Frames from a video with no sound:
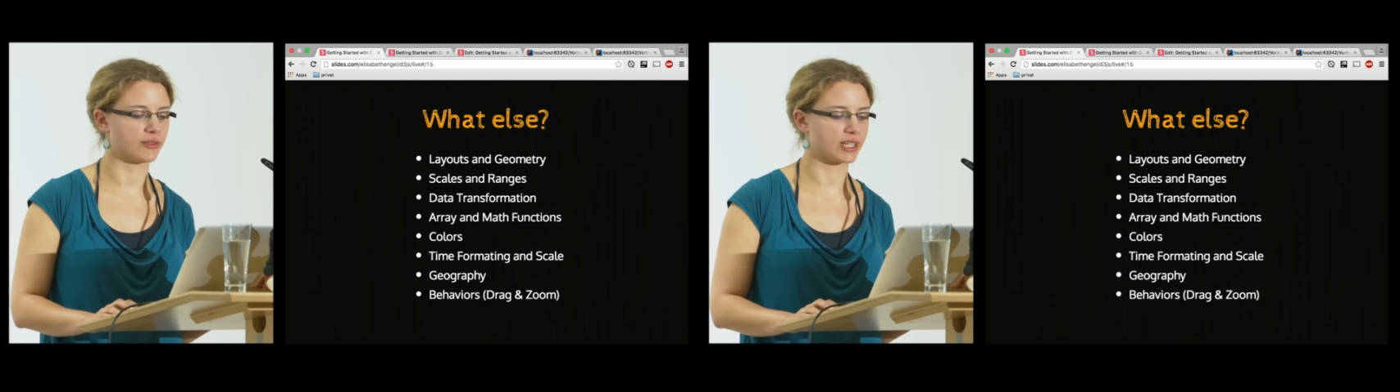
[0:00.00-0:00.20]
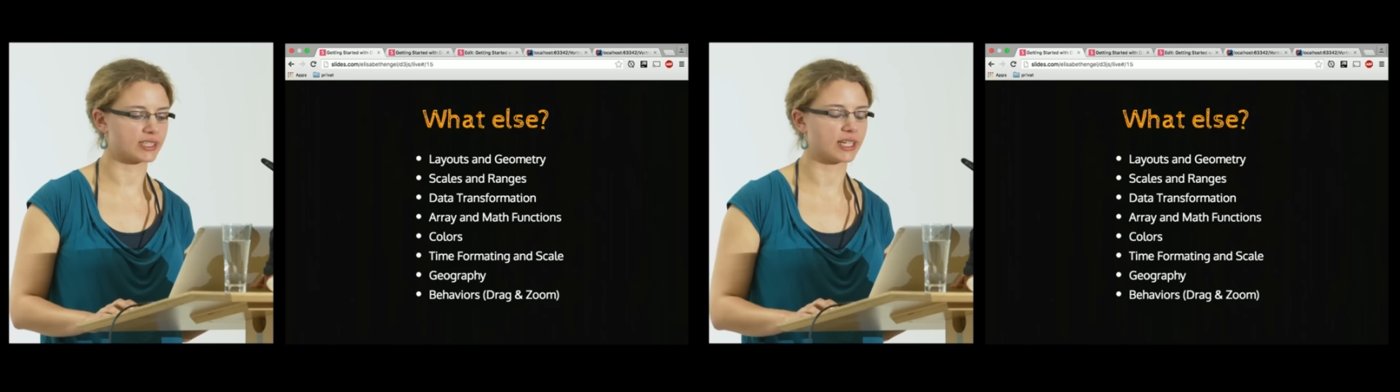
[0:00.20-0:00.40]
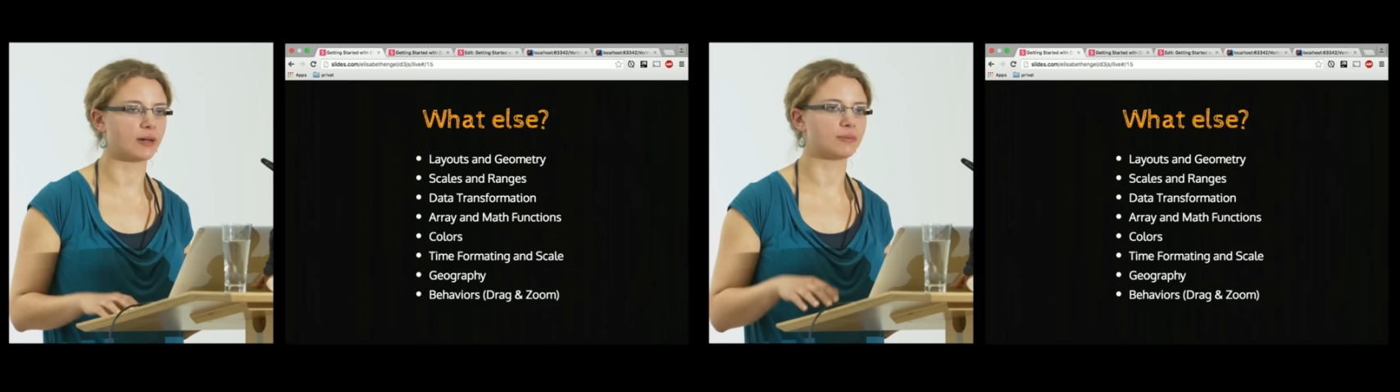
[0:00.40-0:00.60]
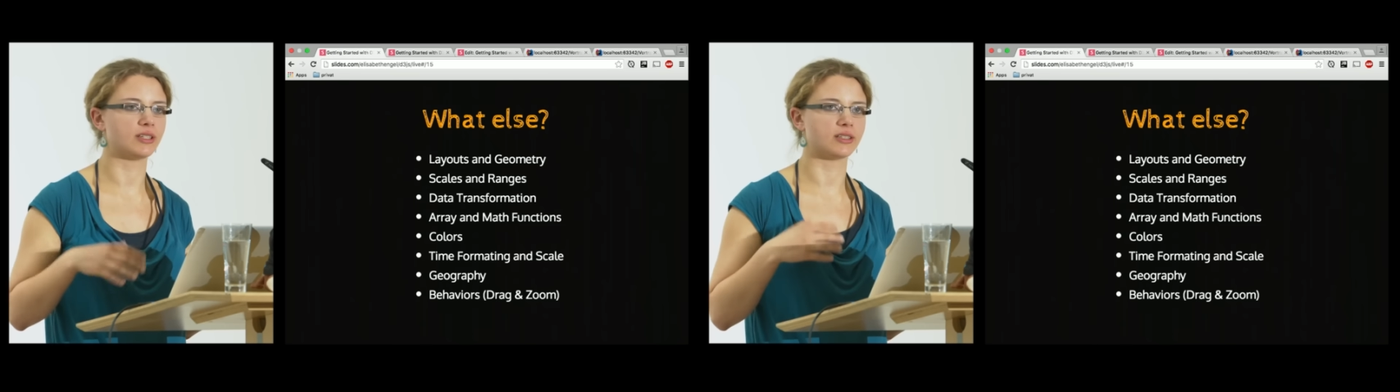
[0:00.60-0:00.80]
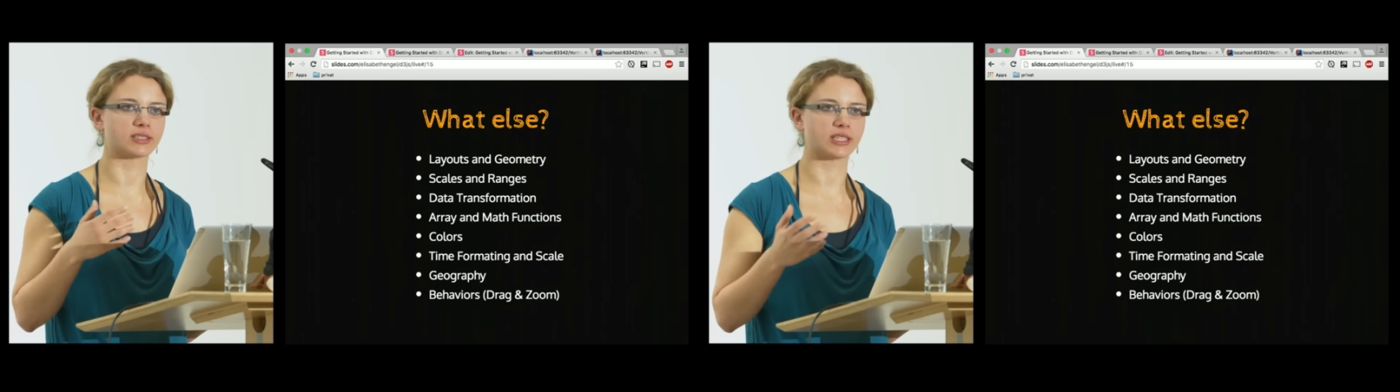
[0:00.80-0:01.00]
give
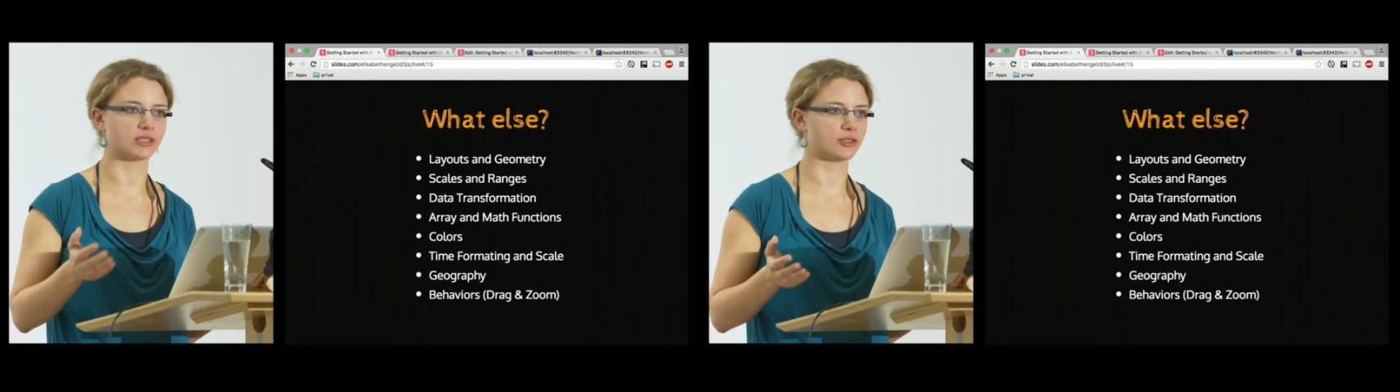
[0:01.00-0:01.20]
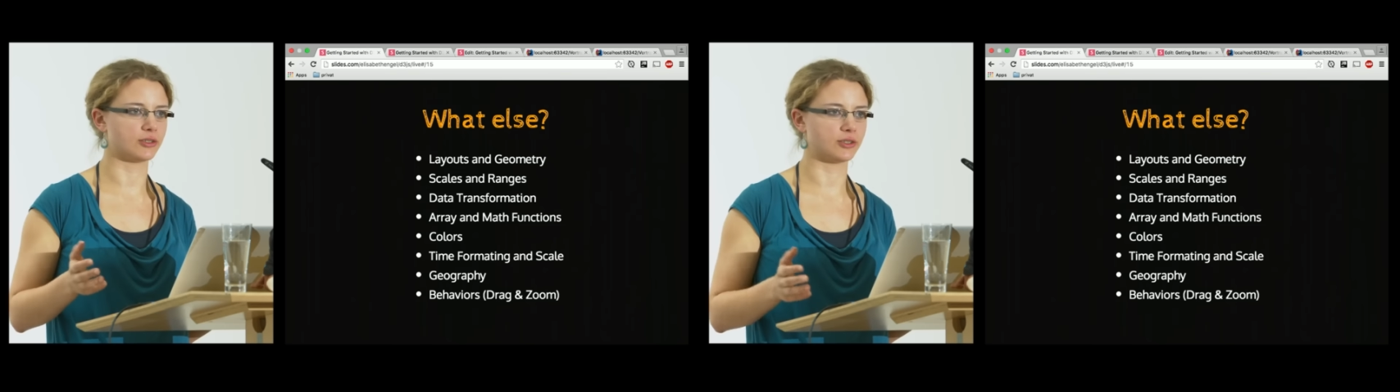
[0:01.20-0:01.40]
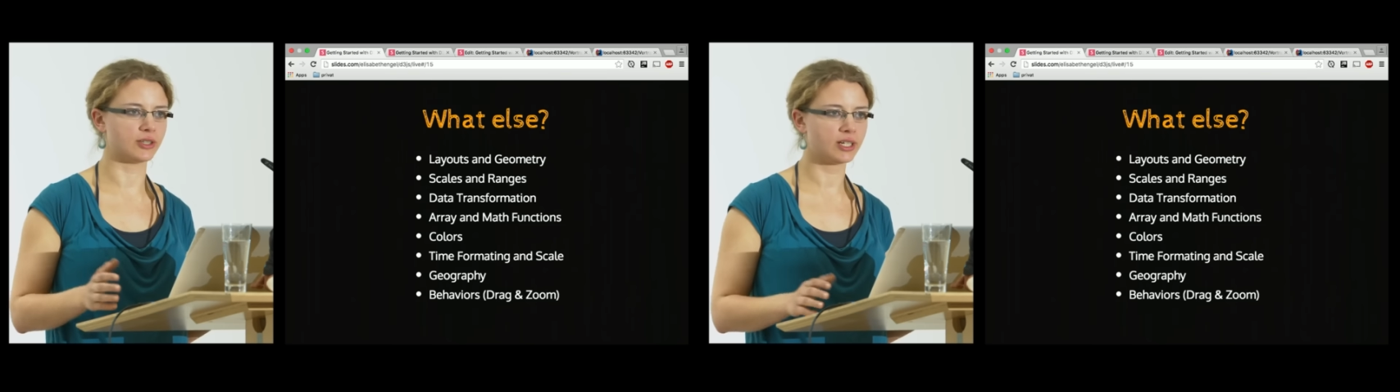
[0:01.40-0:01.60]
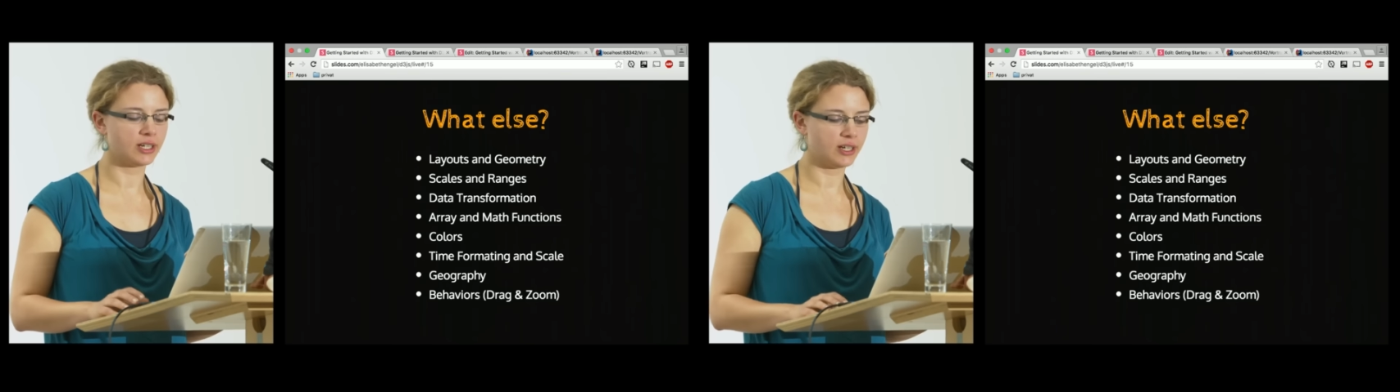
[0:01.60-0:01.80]
examples and to